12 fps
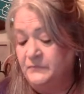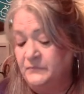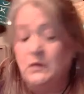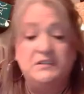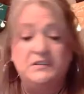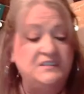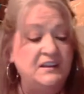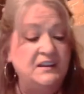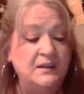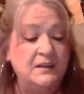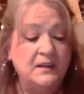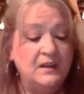noticed
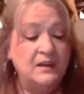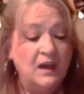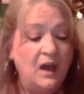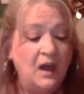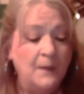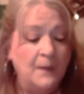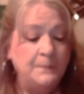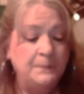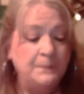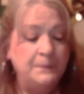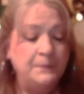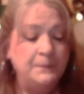it. Um,
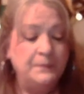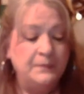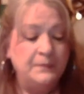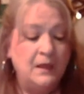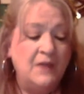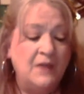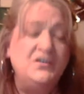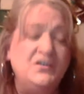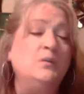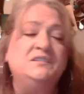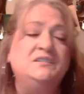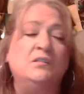I've
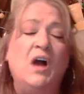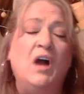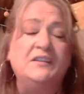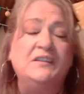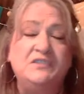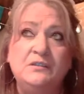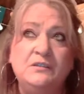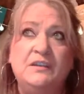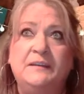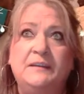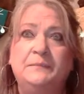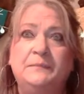noticed a lot too that,